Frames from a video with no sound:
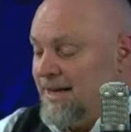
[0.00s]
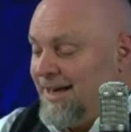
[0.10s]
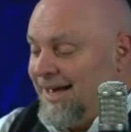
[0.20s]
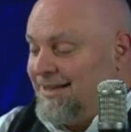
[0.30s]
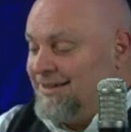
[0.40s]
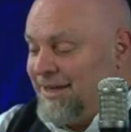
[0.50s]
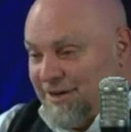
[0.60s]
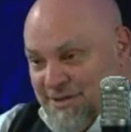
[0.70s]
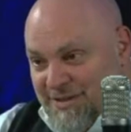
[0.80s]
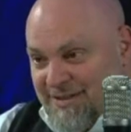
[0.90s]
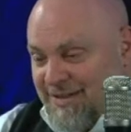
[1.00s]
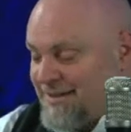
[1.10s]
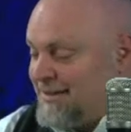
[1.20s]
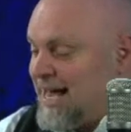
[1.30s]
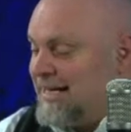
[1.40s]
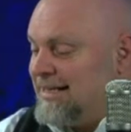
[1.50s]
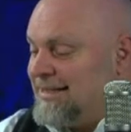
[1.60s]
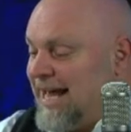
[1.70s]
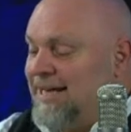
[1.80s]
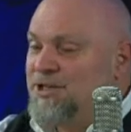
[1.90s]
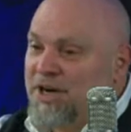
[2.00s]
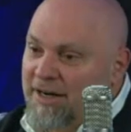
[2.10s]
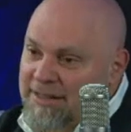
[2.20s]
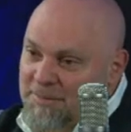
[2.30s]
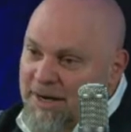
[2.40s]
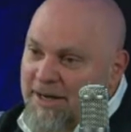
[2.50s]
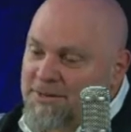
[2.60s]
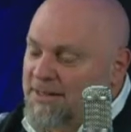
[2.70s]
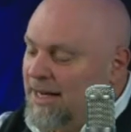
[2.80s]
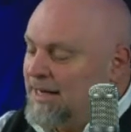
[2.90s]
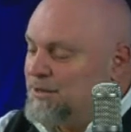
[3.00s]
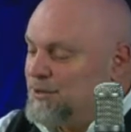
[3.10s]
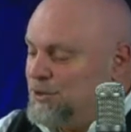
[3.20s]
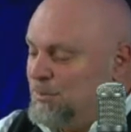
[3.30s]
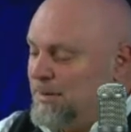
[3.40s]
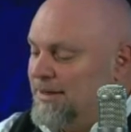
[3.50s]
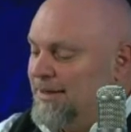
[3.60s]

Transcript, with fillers: Uh, there's uh, Linus and Charlie Brown sitting on a stoop.